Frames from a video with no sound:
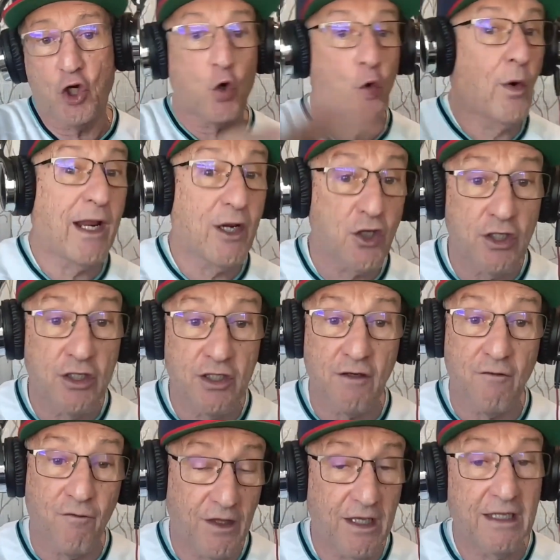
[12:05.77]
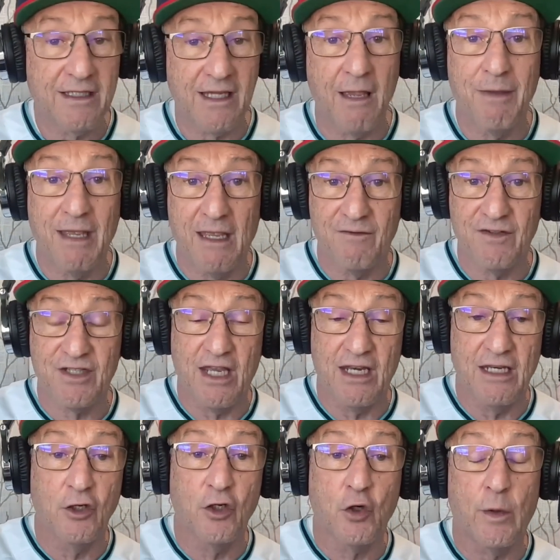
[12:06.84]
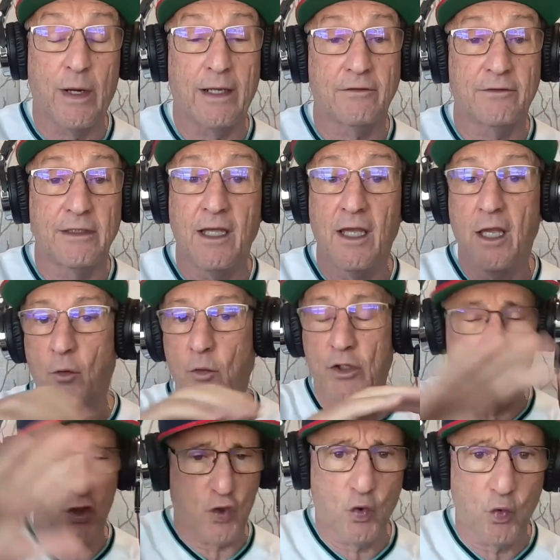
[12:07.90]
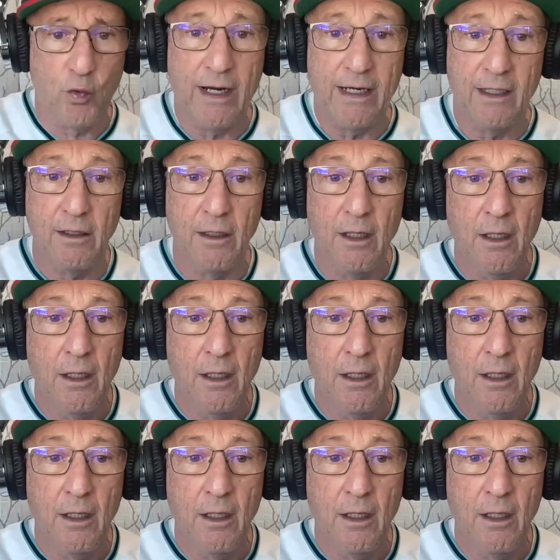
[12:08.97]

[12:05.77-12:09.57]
corrections of things I may have said incorrectly, which is great.